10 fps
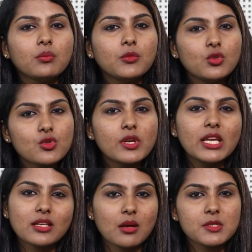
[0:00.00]
usually
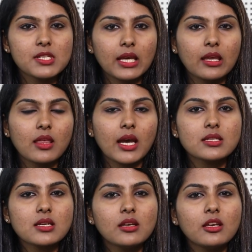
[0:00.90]
it comes like
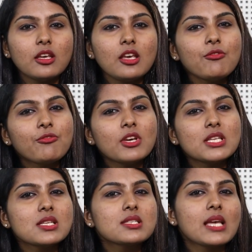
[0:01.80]
that. If
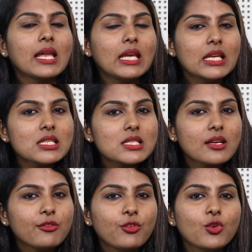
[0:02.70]
it is an
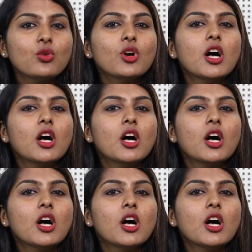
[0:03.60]
interview,